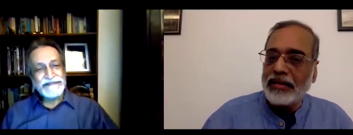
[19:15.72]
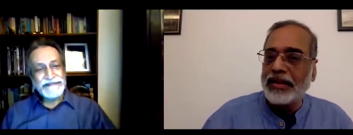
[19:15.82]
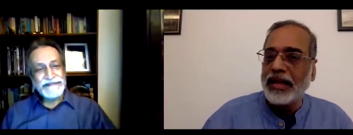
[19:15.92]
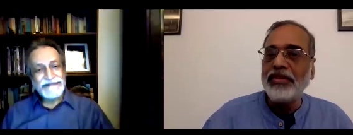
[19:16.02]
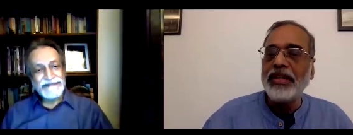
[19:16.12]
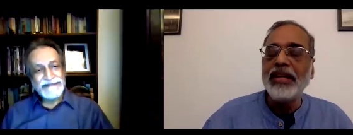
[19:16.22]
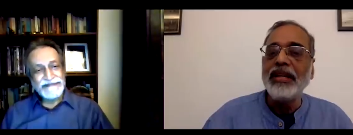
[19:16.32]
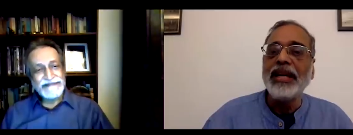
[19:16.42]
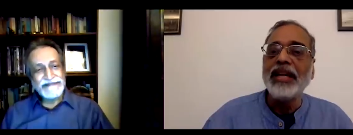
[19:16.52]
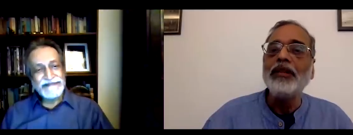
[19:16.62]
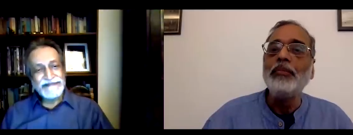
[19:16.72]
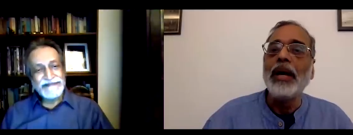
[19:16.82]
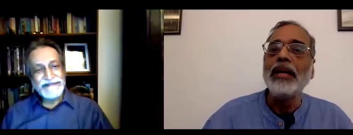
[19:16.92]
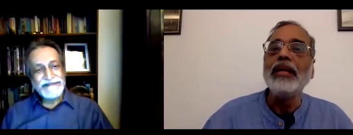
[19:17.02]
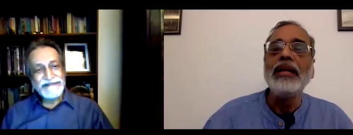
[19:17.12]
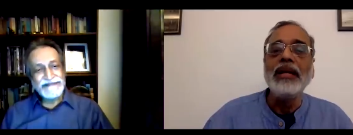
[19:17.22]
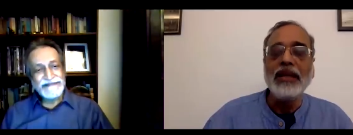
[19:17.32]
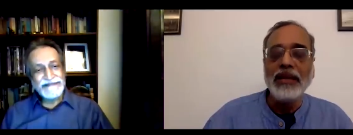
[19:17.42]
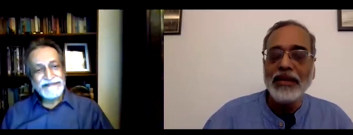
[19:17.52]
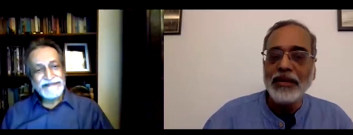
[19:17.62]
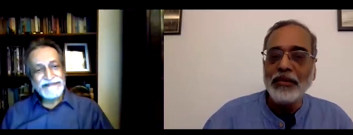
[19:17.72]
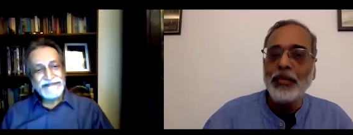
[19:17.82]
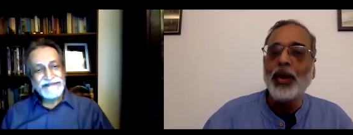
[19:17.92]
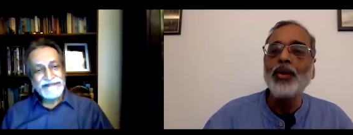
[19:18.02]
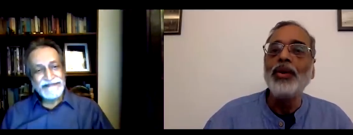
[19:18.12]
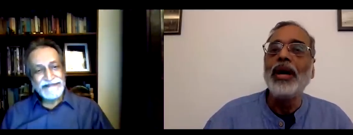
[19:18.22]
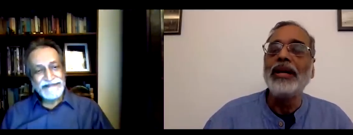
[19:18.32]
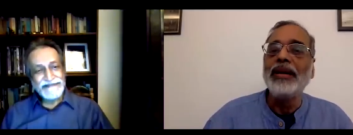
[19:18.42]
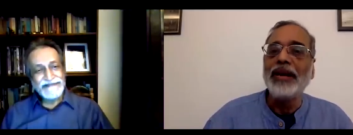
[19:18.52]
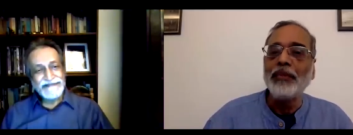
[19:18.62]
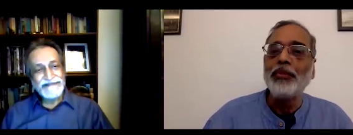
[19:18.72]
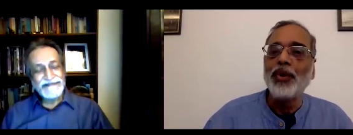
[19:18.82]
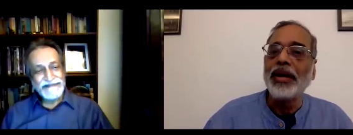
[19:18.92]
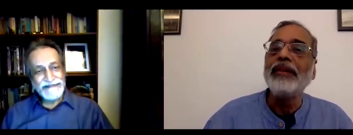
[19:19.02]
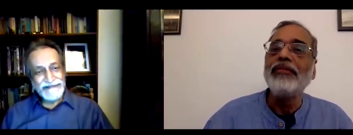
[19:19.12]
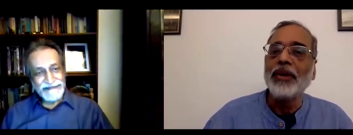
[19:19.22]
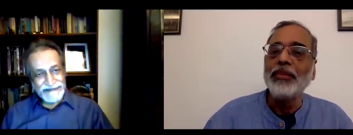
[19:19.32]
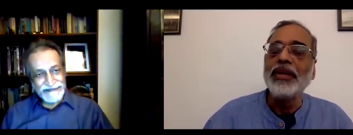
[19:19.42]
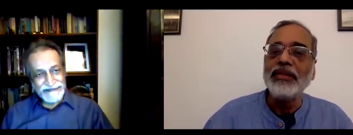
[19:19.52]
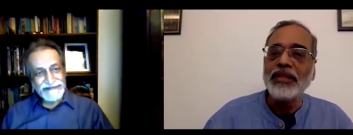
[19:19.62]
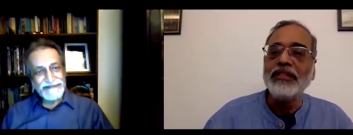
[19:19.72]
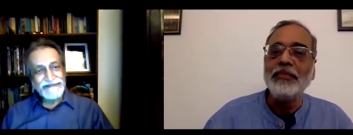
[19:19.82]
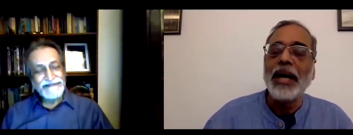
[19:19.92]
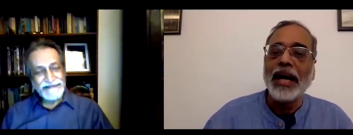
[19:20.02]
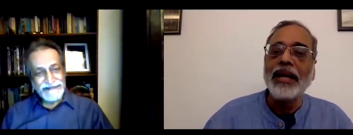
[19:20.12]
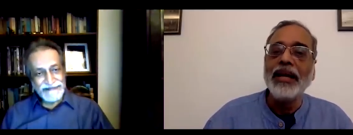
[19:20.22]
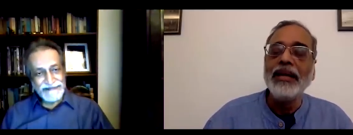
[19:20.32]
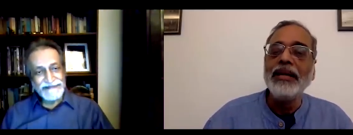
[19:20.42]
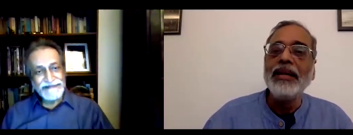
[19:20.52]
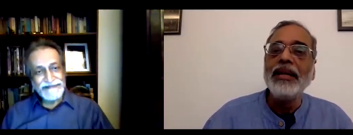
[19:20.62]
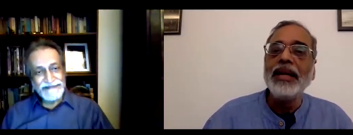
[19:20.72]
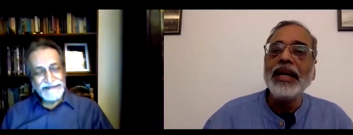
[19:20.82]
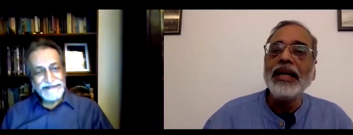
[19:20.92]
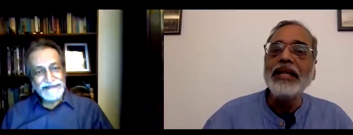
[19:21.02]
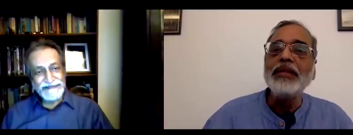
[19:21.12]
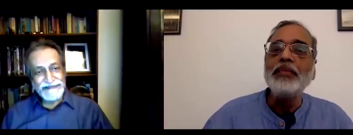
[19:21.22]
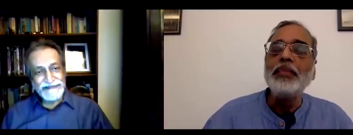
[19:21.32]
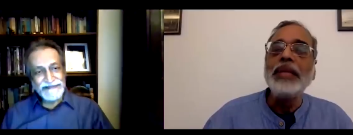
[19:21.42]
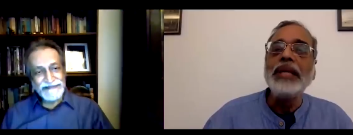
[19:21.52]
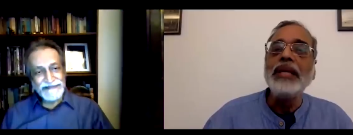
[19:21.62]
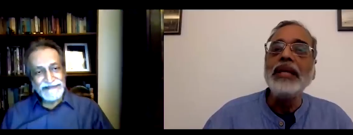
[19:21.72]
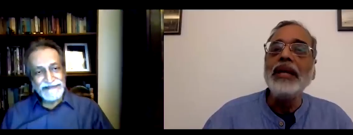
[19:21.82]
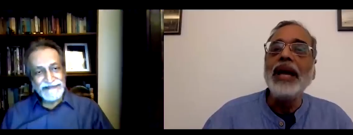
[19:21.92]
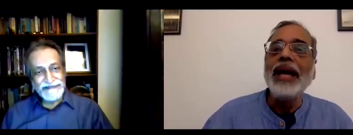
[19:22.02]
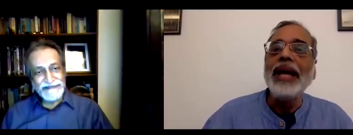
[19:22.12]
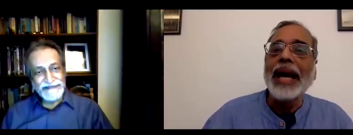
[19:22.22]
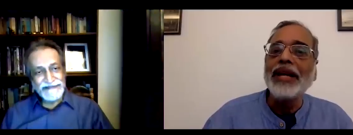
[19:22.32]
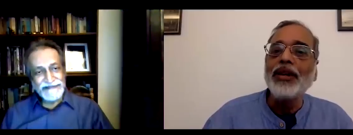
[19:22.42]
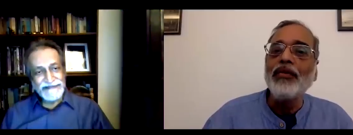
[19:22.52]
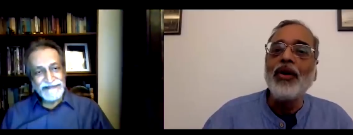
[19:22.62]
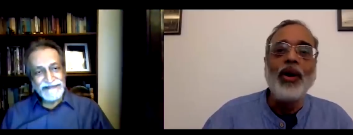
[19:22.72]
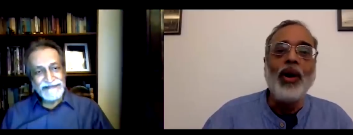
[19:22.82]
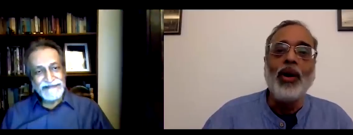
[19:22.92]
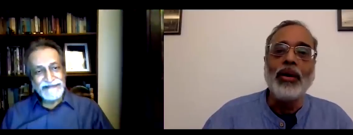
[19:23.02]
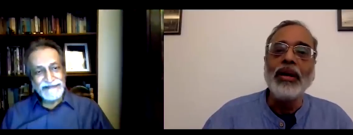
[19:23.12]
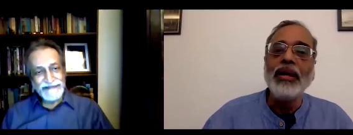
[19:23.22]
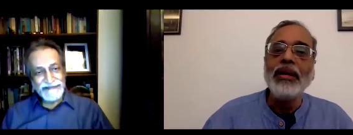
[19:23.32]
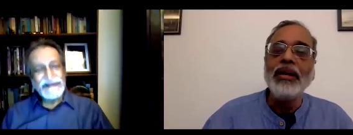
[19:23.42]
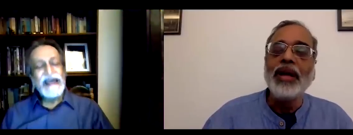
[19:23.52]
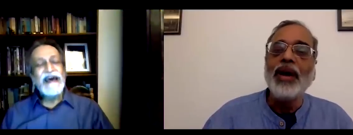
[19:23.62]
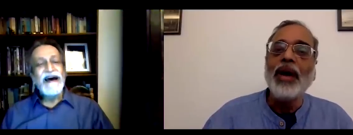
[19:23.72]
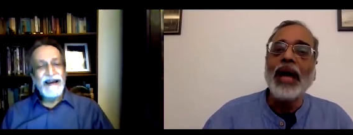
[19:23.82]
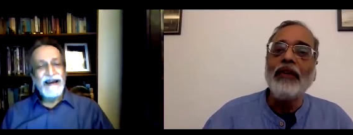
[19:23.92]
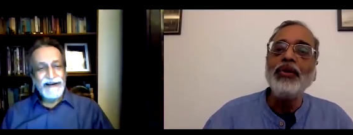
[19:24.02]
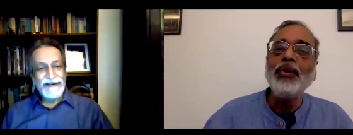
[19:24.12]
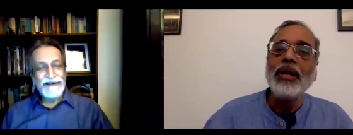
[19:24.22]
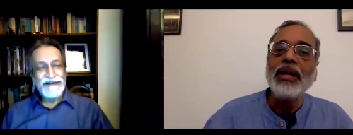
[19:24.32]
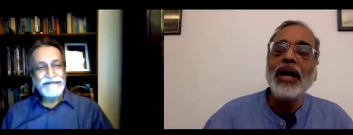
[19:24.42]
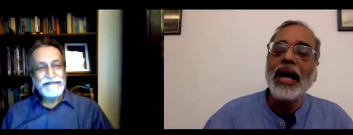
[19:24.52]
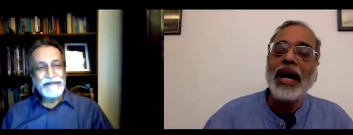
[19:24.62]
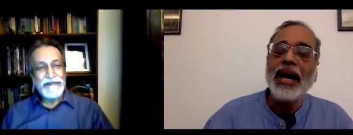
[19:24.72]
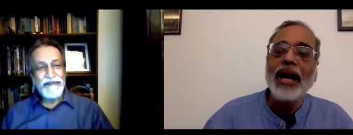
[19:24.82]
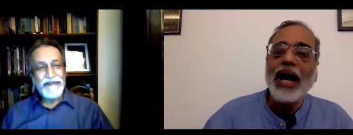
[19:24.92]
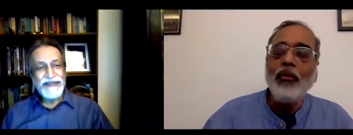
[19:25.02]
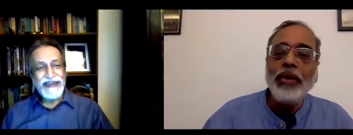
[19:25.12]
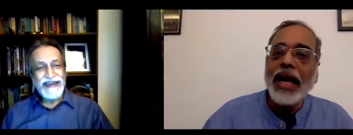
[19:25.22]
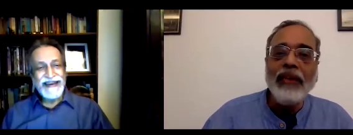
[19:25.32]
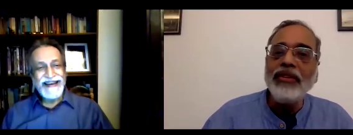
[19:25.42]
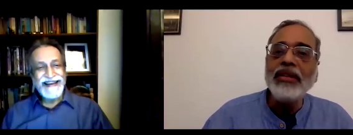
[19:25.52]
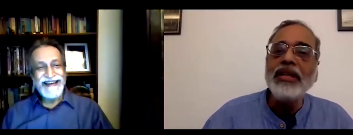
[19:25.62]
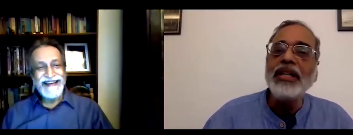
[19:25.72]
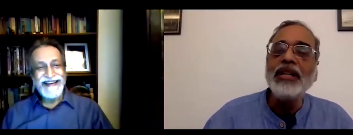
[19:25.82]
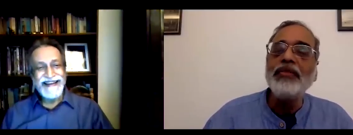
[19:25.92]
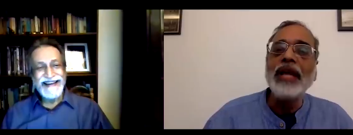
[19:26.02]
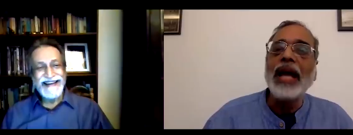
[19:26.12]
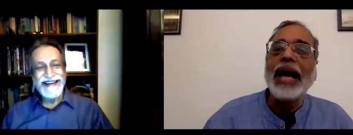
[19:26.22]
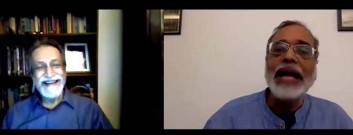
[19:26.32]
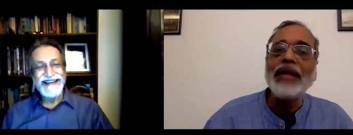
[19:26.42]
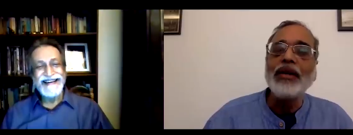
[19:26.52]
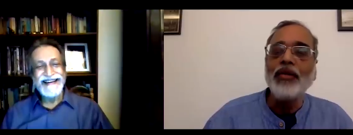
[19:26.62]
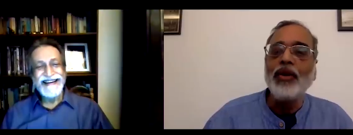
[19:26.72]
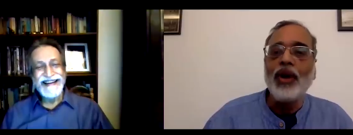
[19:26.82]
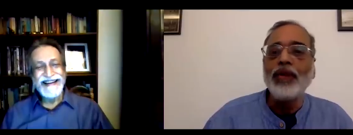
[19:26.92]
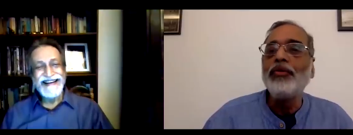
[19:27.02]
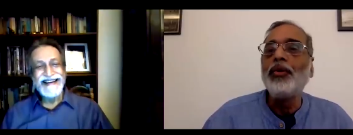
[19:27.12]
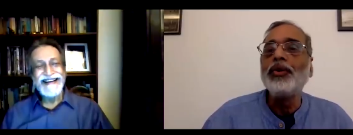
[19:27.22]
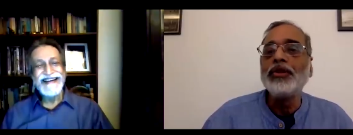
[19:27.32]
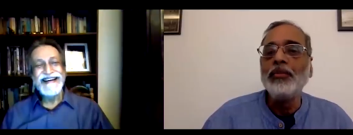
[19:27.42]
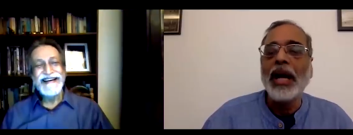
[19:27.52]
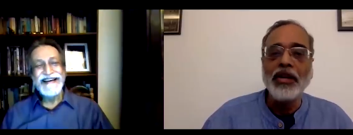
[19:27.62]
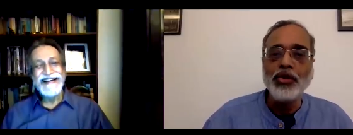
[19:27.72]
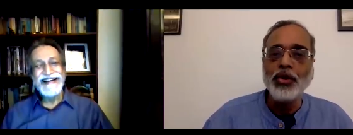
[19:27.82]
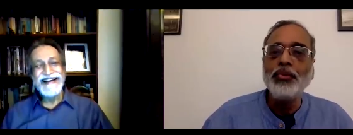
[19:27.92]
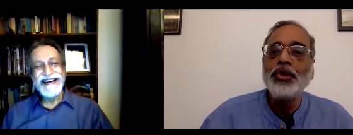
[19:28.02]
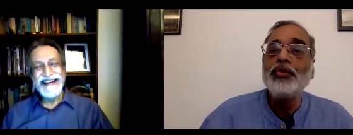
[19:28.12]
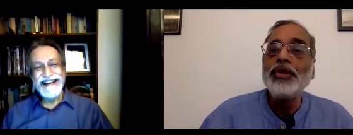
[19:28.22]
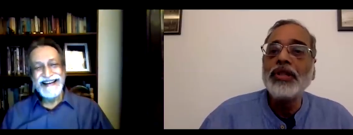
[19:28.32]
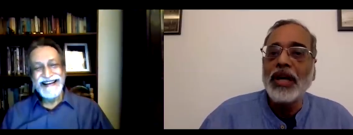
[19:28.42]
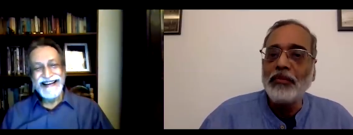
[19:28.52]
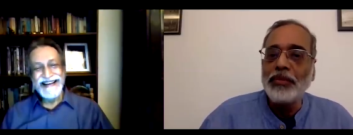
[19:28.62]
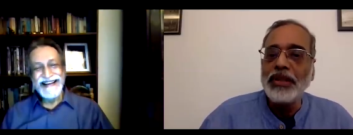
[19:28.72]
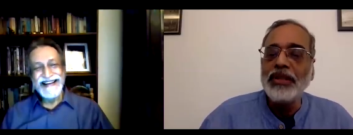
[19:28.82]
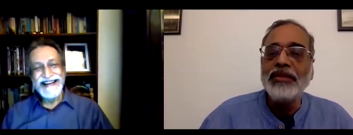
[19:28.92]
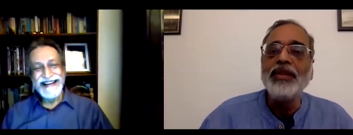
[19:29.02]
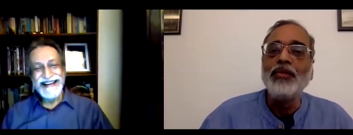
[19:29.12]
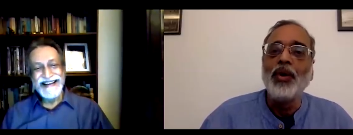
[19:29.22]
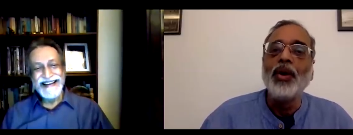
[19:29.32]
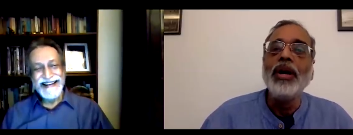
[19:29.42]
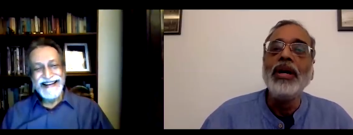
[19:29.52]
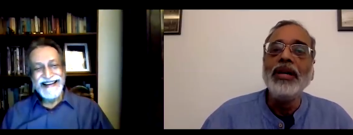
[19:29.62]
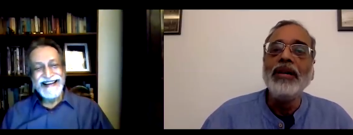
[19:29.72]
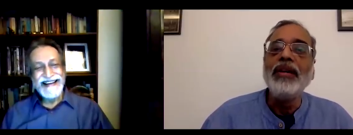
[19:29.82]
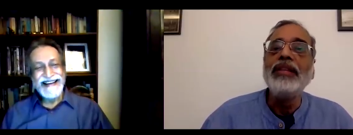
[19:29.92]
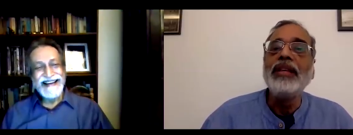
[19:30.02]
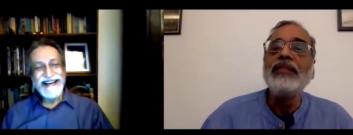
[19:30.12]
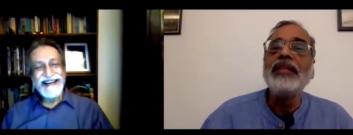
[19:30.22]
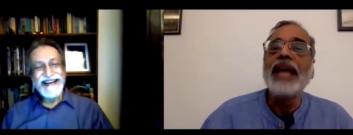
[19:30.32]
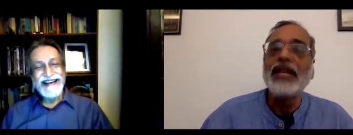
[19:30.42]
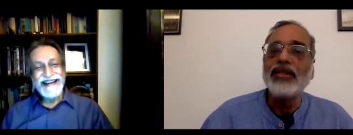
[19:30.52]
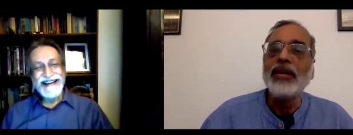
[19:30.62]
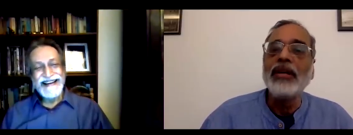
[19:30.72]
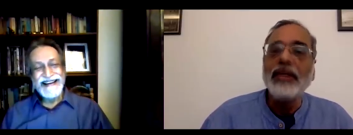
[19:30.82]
Speaker 1: definitely get money, borrow at the repo rate from the Reserve Bank, it is pleading an act of God. Now, have you heard, we haven't heard of an act of God, force majeure, which companies invoke when there is a natural